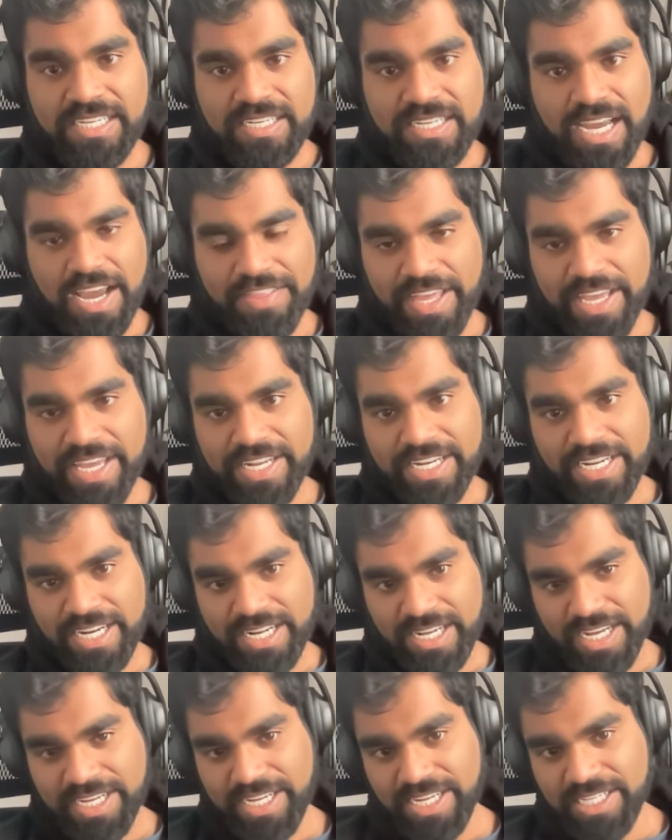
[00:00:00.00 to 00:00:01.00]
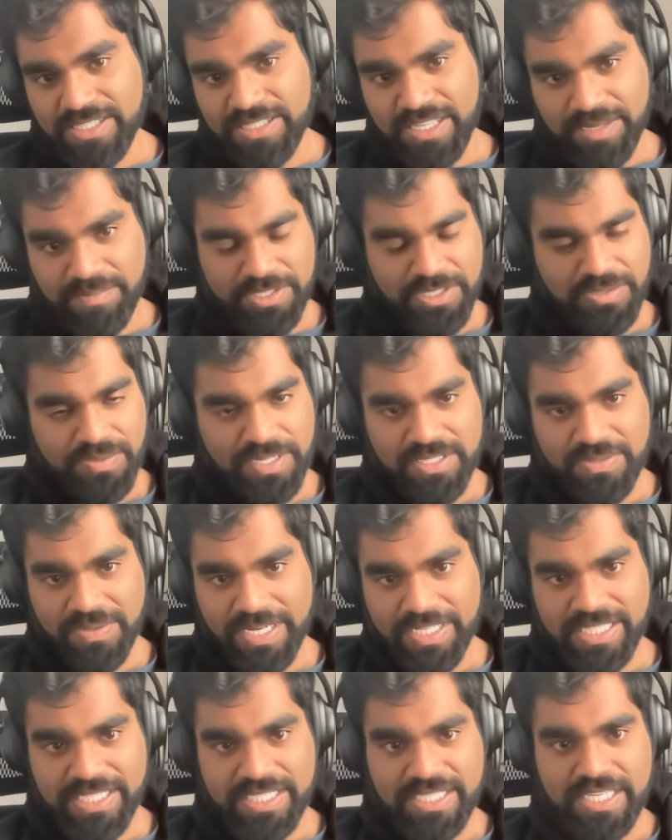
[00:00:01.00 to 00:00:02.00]
And then I guess like between
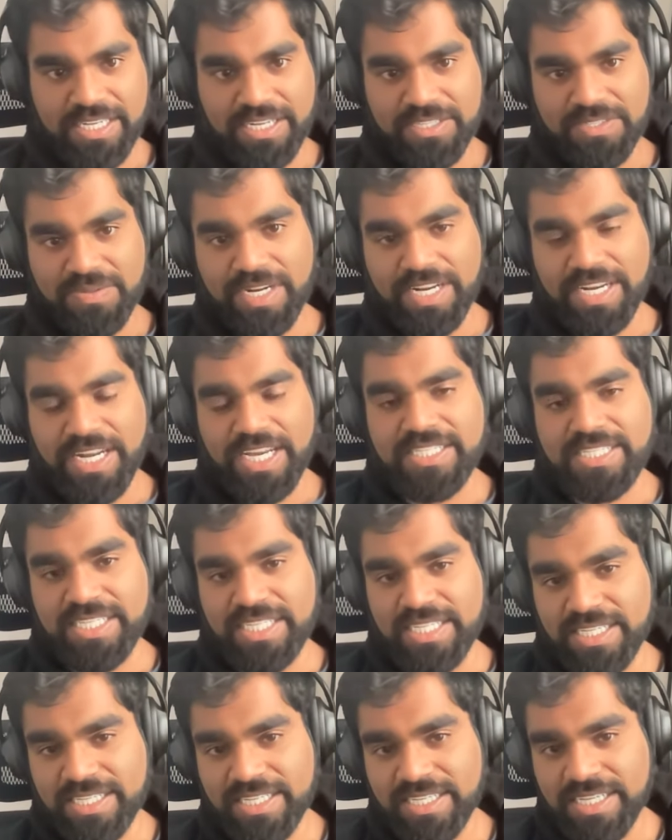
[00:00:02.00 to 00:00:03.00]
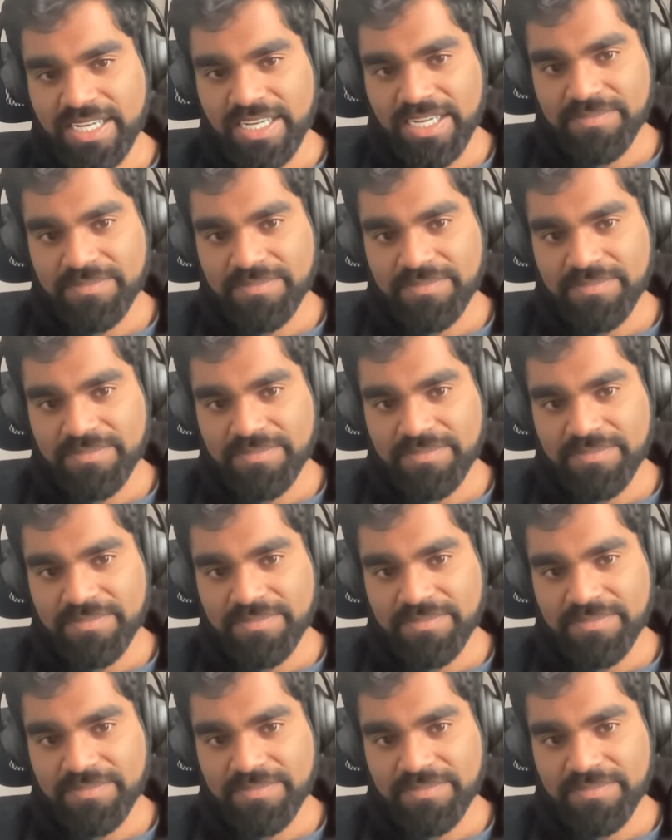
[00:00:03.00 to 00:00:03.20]
2016 and 2019,